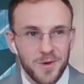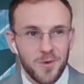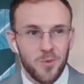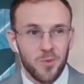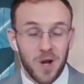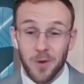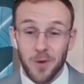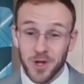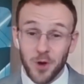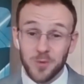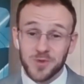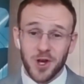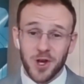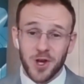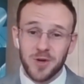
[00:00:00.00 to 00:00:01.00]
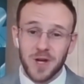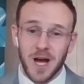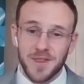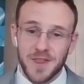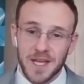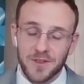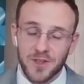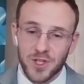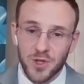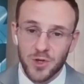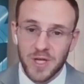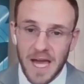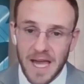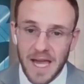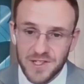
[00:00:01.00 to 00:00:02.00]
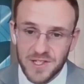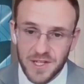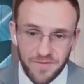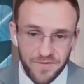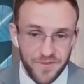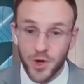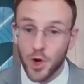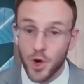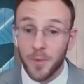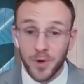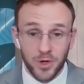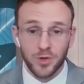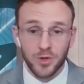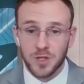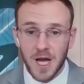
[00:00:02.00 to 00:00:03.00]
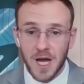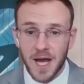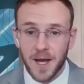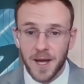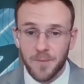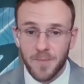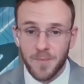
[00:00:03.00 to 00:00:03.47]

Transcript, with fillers: Well, I would hope so. I think the UK has a phenomenal um,